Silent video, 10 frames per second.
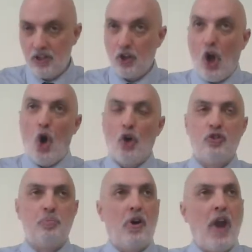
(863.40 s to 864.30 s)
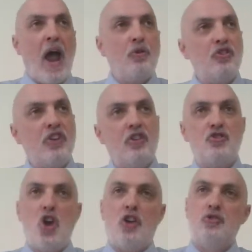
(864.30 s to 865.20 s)
God pronounced his
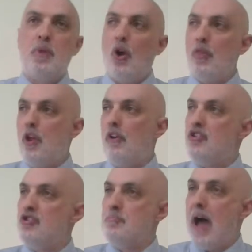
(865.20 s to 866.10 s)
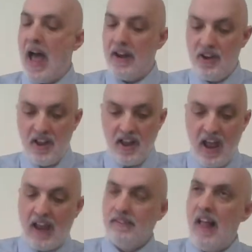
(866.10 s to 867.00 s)
judgment on the rich man
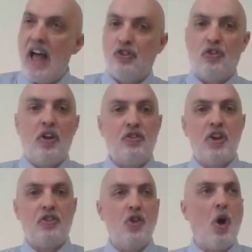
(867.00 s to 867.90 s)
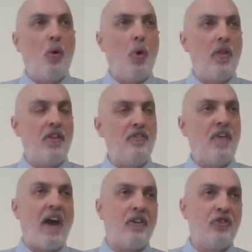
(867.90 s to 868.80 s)
and Lazarus, and it's not what the
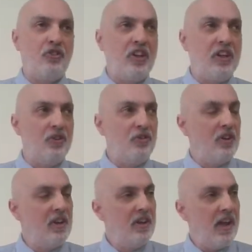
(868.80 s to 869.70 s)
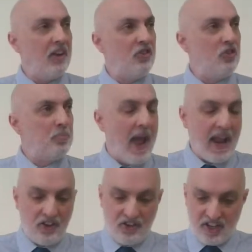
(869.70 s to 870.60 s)
Pharisees
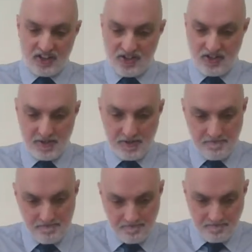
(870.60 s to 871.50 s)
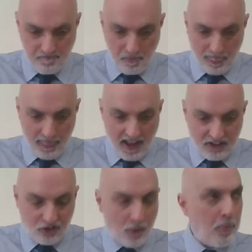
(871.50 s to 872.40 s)
expected. It
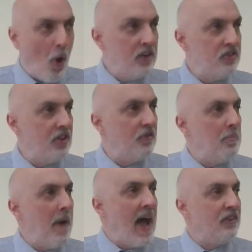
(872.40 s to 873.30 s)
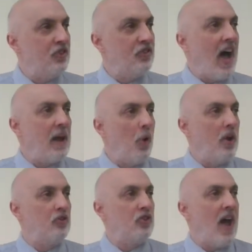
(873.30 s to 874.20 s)
is appointed for man to die
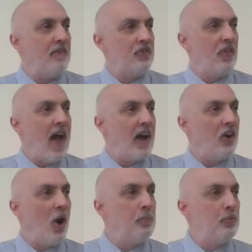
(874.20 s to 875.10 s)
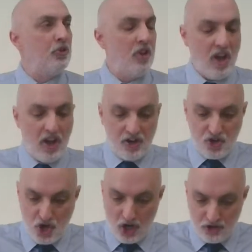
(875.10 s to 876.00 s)
once, and after that comes
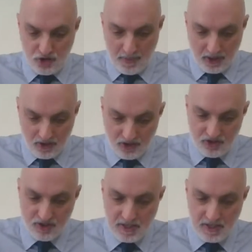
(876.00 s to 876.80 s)
judgment.